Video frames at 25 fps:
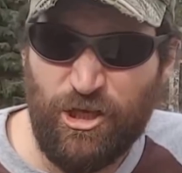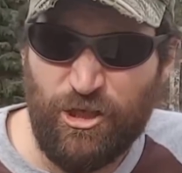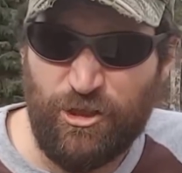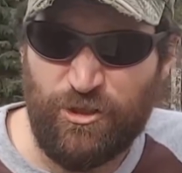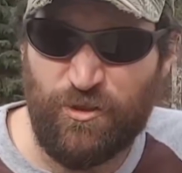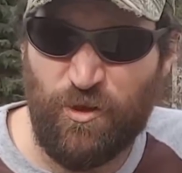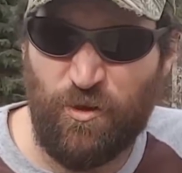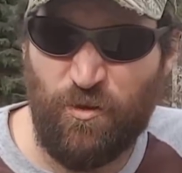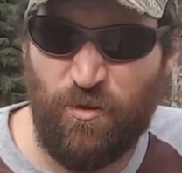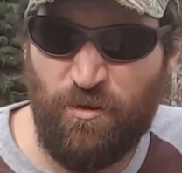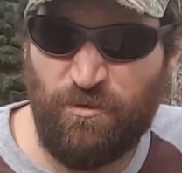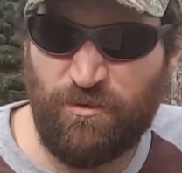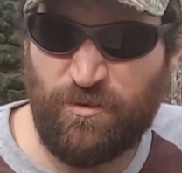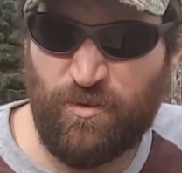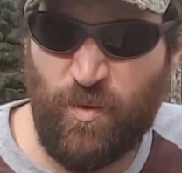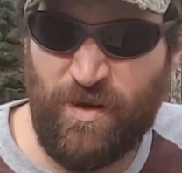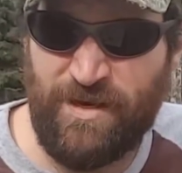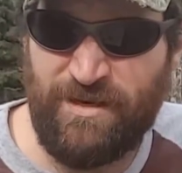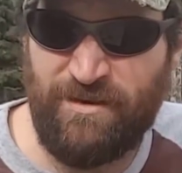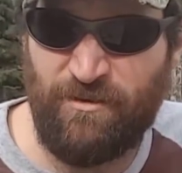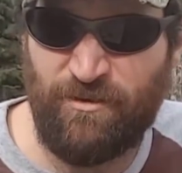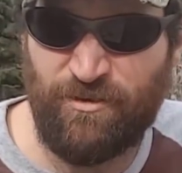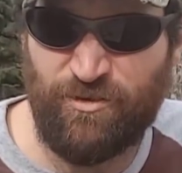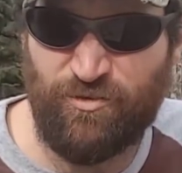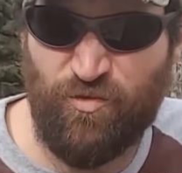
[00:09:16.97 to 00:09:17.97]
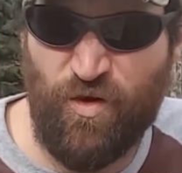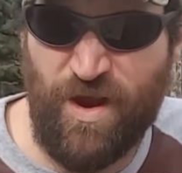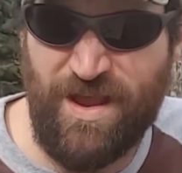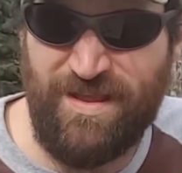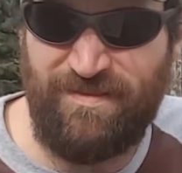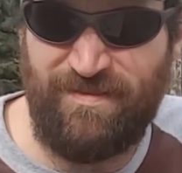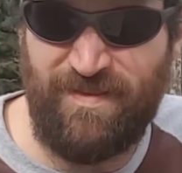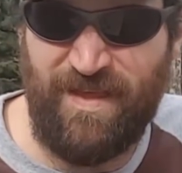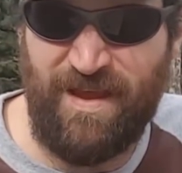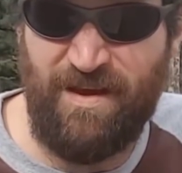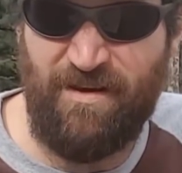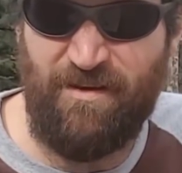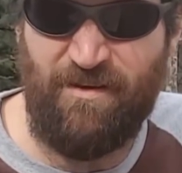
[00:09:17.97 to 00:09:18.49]
So those windows right
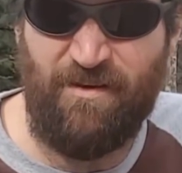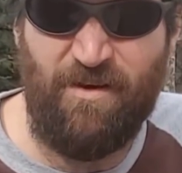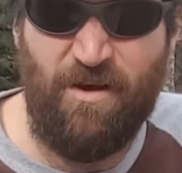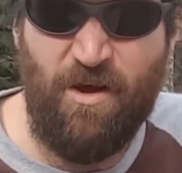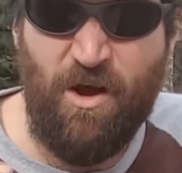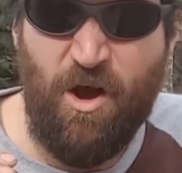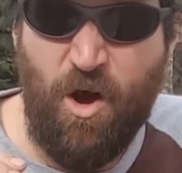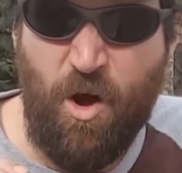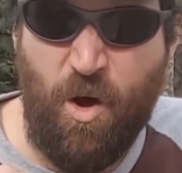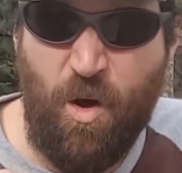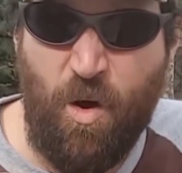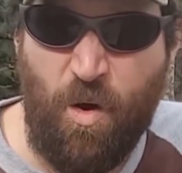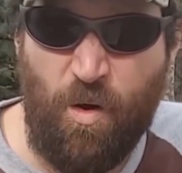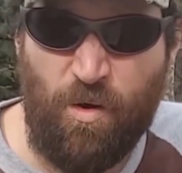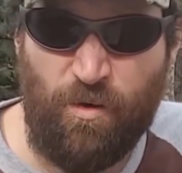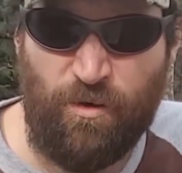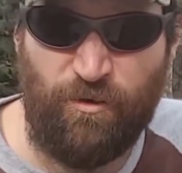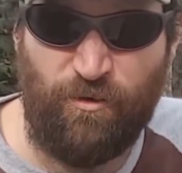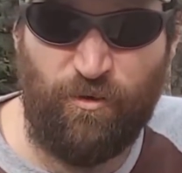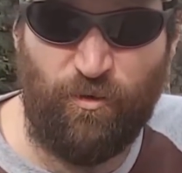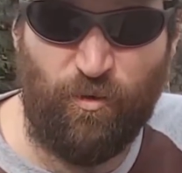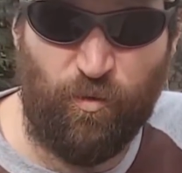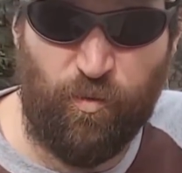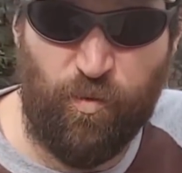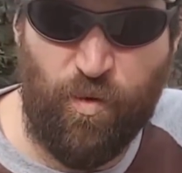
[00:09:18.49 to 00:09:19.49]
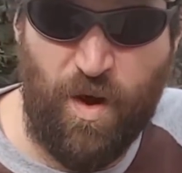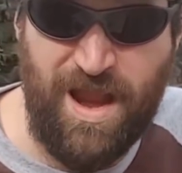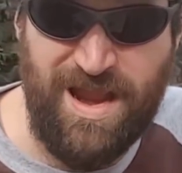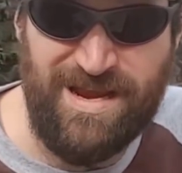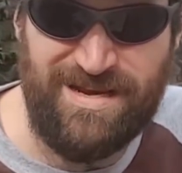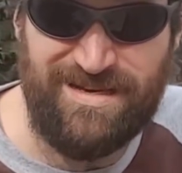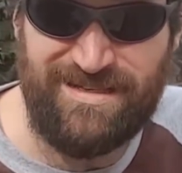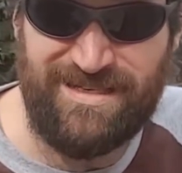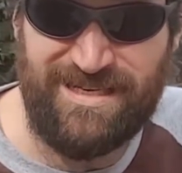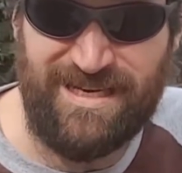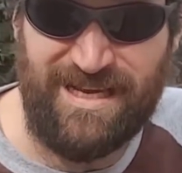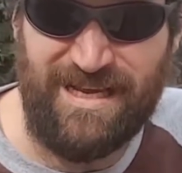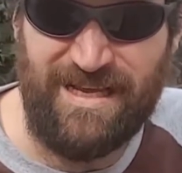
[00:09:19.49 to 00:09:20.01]
there are
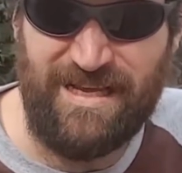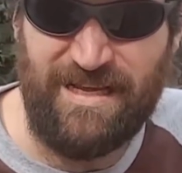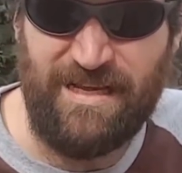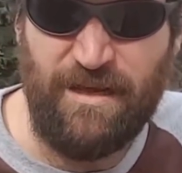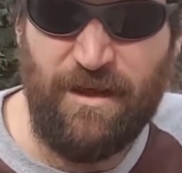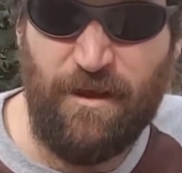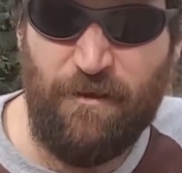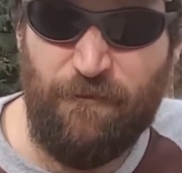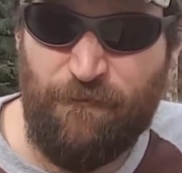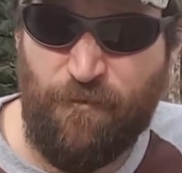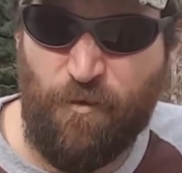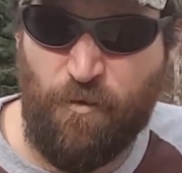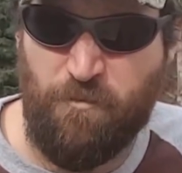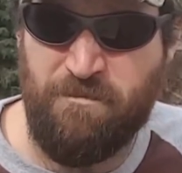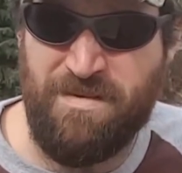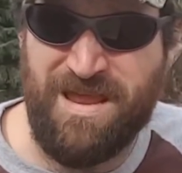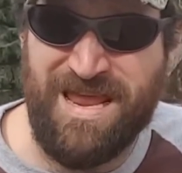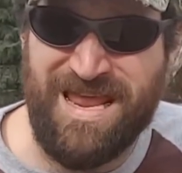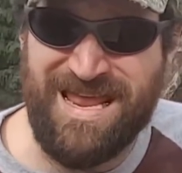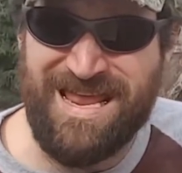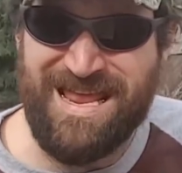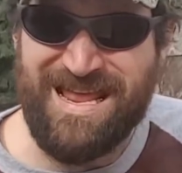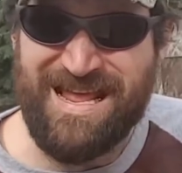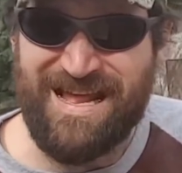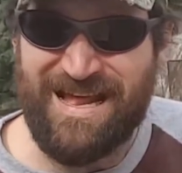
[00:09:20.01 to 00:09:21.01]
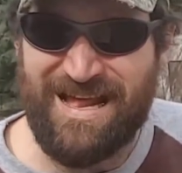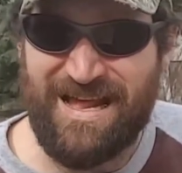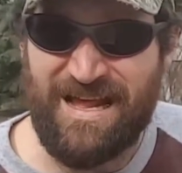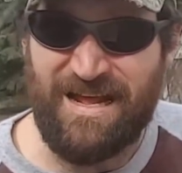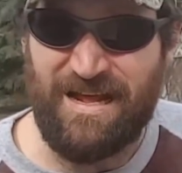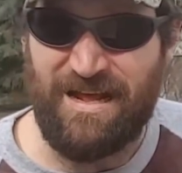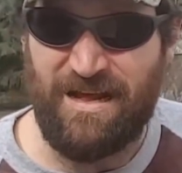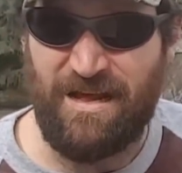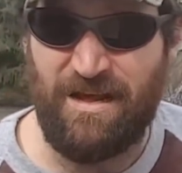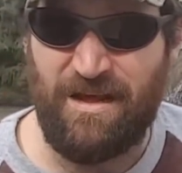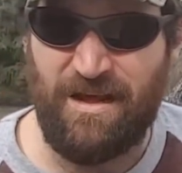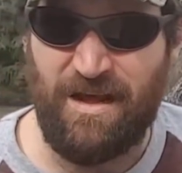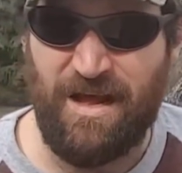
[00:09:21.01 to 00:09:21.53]
great. For me,
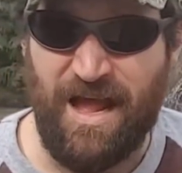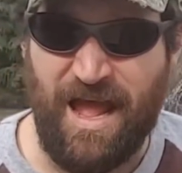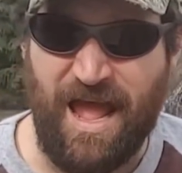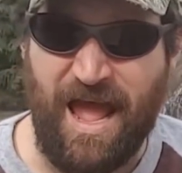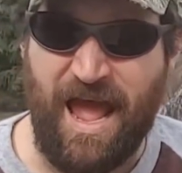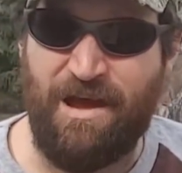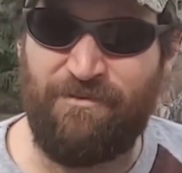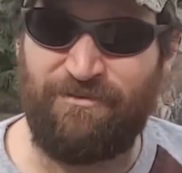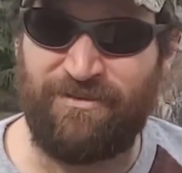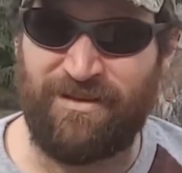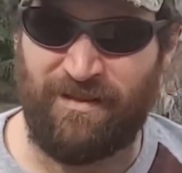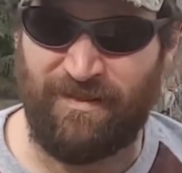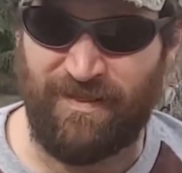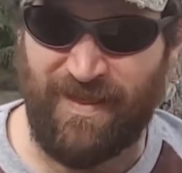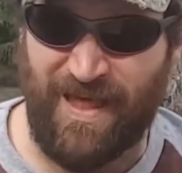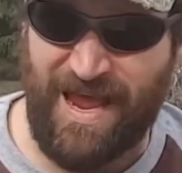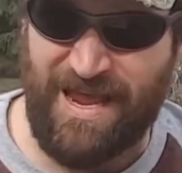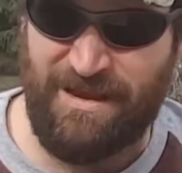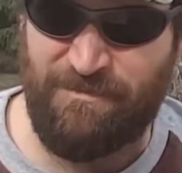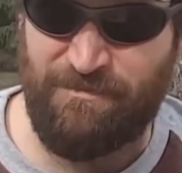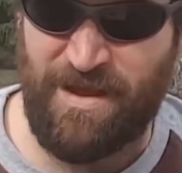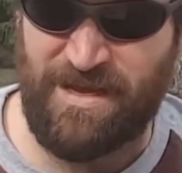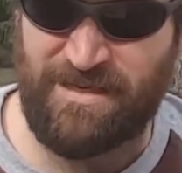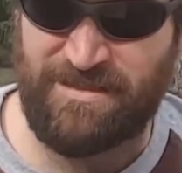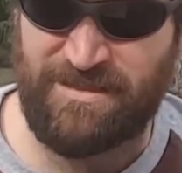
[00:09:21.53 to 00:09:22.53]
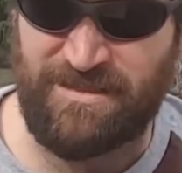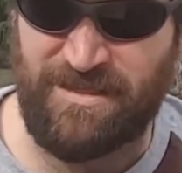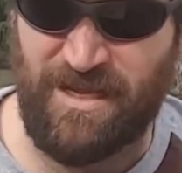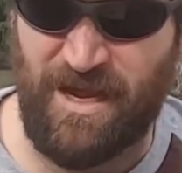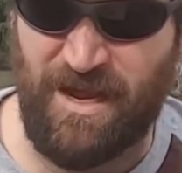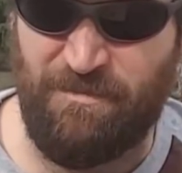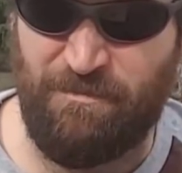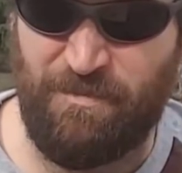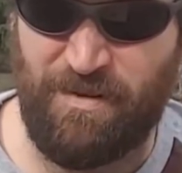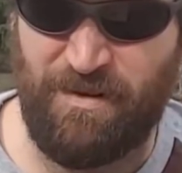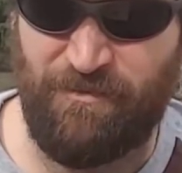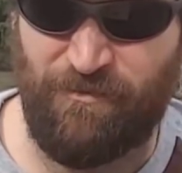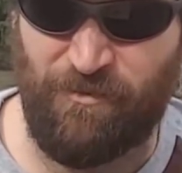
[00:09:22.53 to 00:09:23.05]
having the leg messed
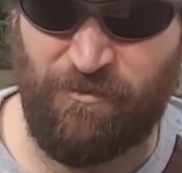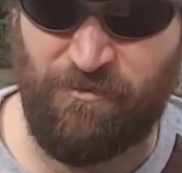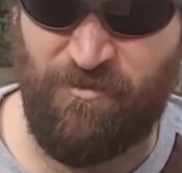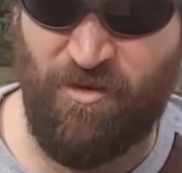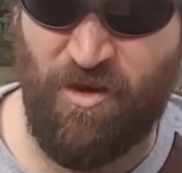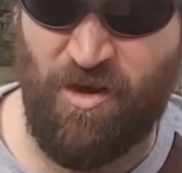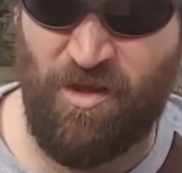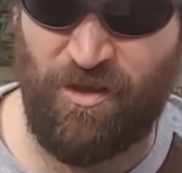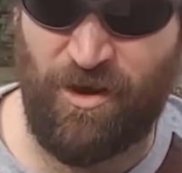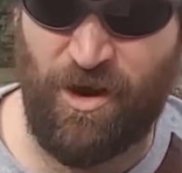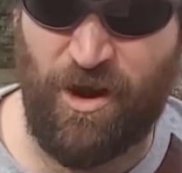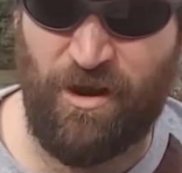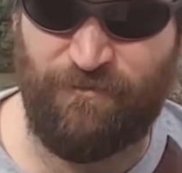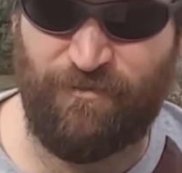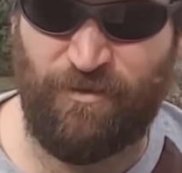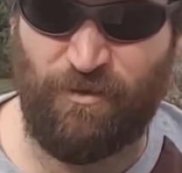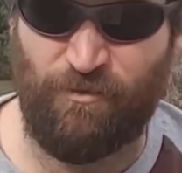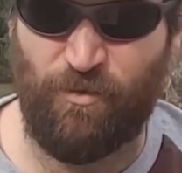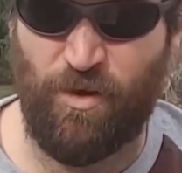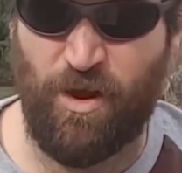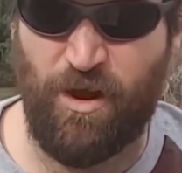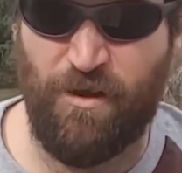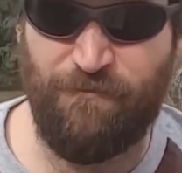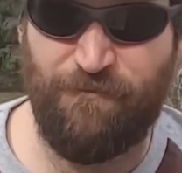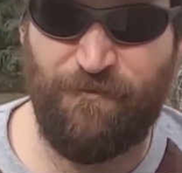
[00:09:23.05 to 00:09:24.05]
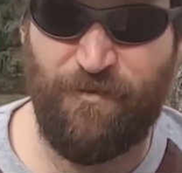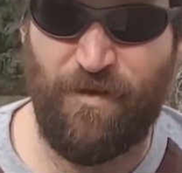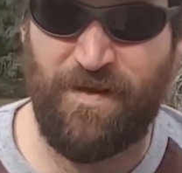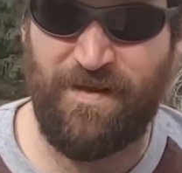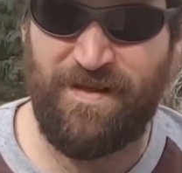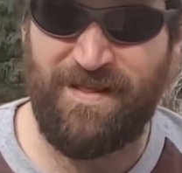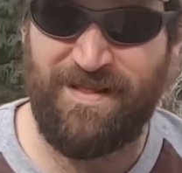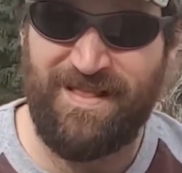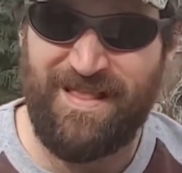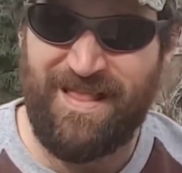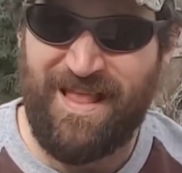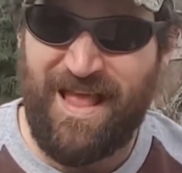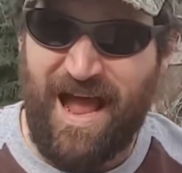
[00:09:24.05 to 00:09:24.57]
up from falling off the roof,
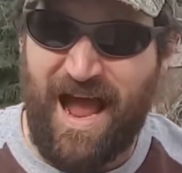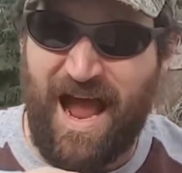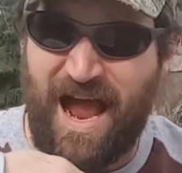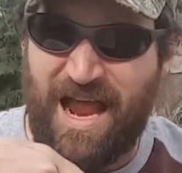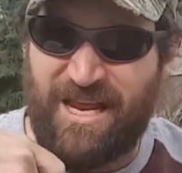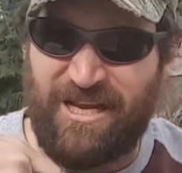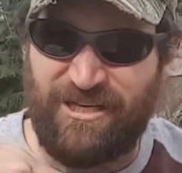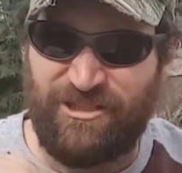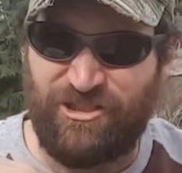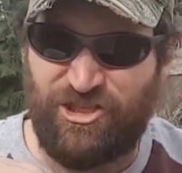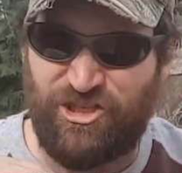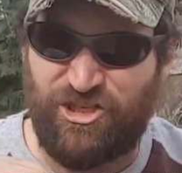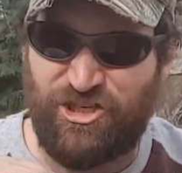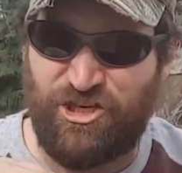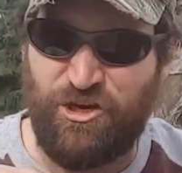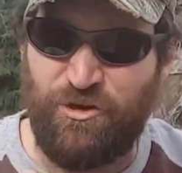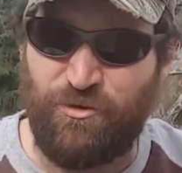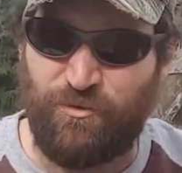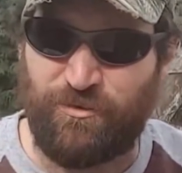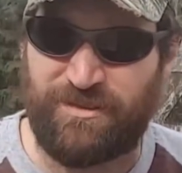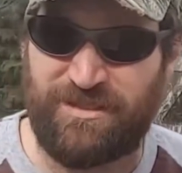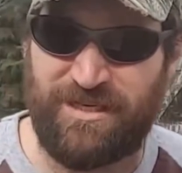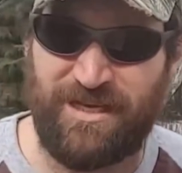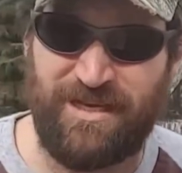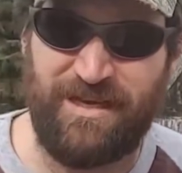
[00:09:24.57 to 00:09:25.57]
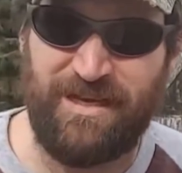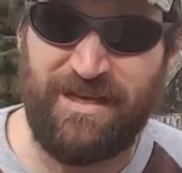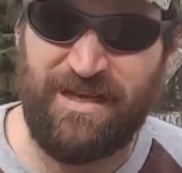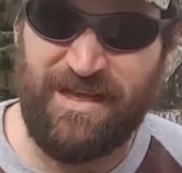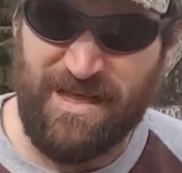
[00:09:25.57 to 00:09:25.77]
I can shoot.